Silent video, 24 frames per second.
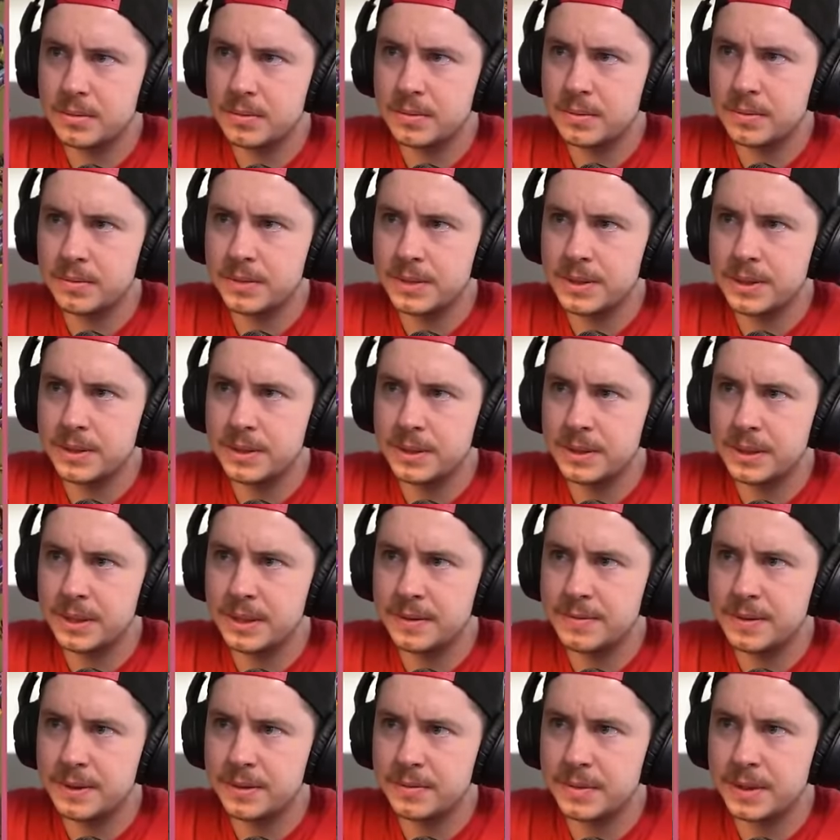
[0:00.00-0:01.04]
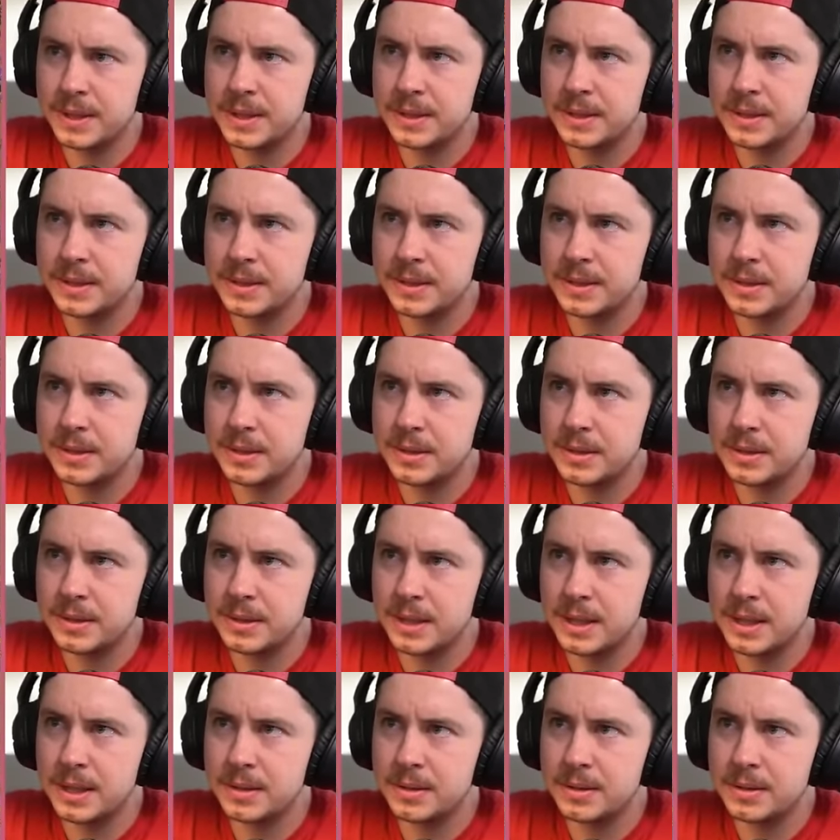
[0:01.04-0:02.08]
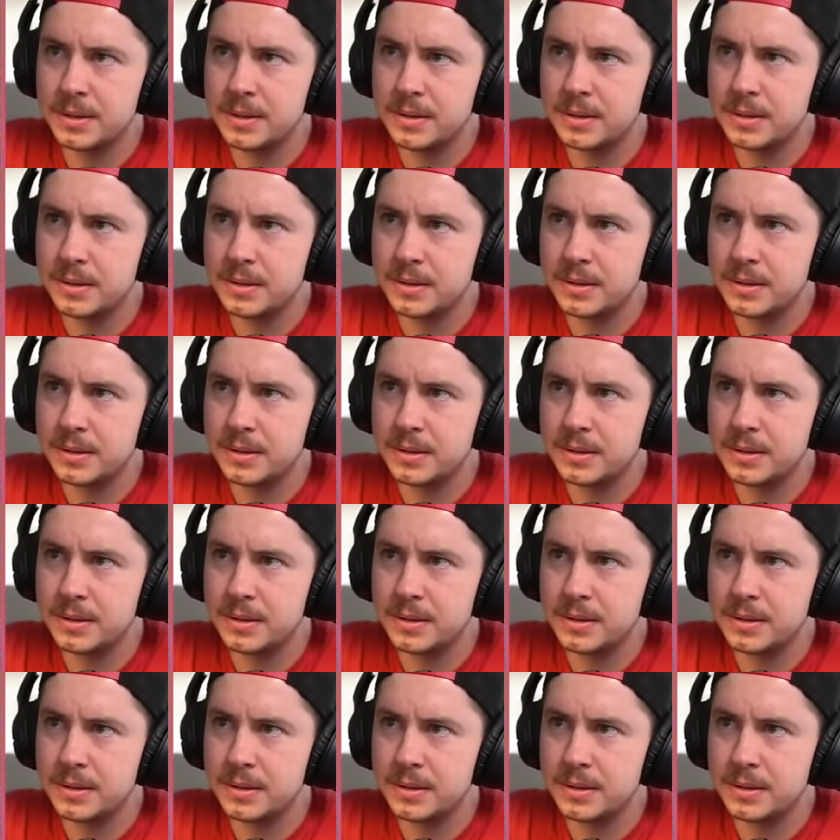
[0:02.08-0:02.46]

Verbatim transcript: What was on the left and right there? I don't know.